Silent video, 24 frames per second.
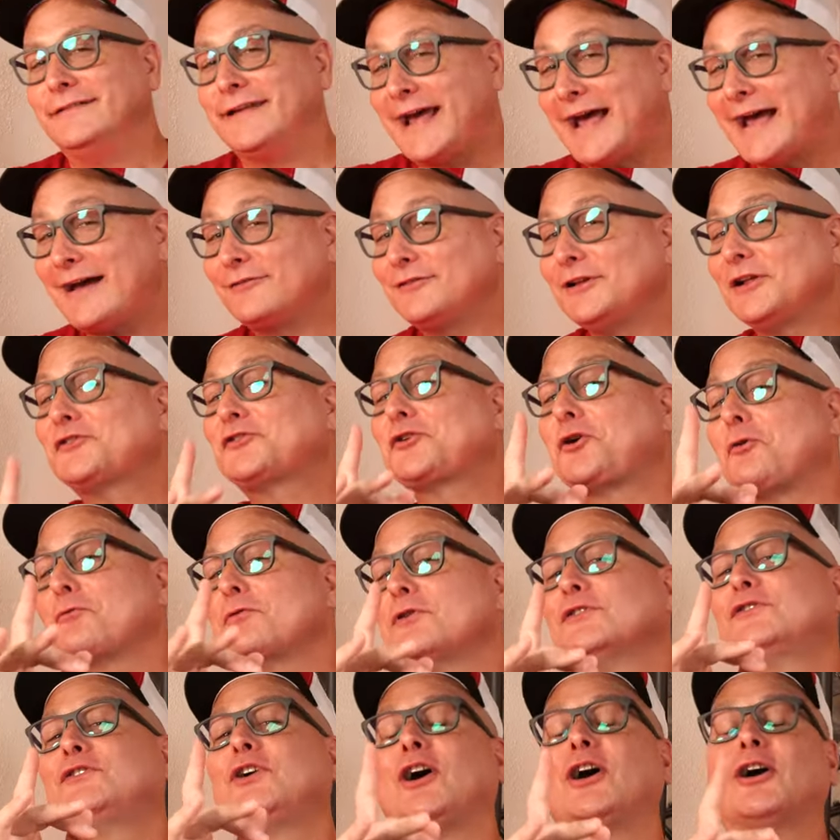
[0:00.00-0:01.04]
Now let's go
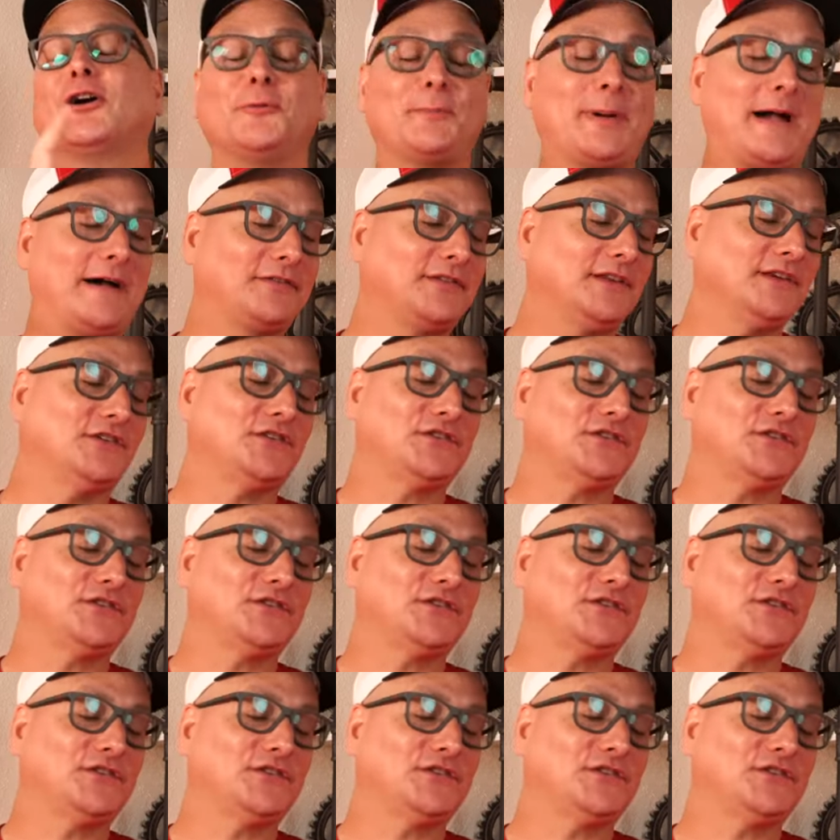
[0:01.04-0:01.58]
and talk about the